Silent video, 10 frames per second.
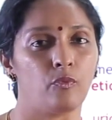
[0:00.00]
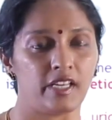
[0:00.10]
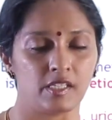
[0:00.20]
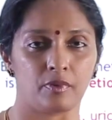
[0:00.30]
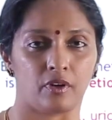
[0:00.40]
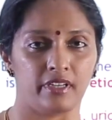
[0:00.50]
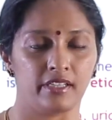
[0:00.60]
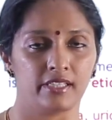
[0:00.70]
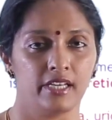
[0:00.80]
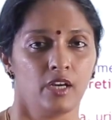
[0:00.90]
waste
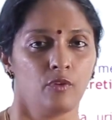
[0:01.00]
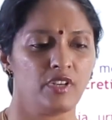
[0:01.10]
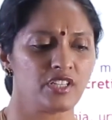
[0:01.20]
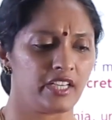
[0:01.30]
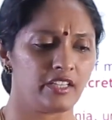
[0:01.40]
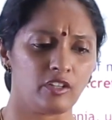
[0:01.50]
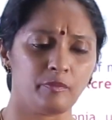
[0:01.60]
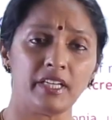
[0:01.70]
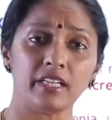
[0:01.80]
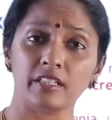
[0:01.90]
products which
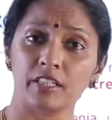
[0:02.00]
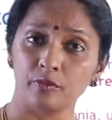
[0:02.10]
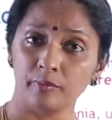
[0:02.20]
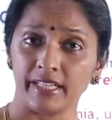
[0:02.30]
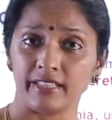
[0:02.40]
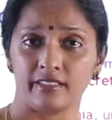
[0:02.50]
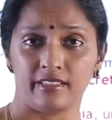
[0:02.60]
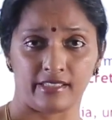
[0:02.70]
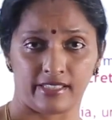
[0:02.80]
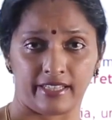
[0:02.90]
cannot be accumulated
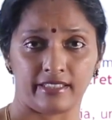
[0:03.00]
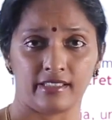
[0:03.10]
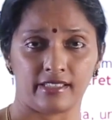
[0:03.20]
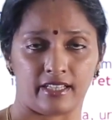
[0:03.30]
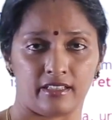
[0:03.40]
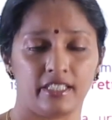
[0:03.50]
inside the cell.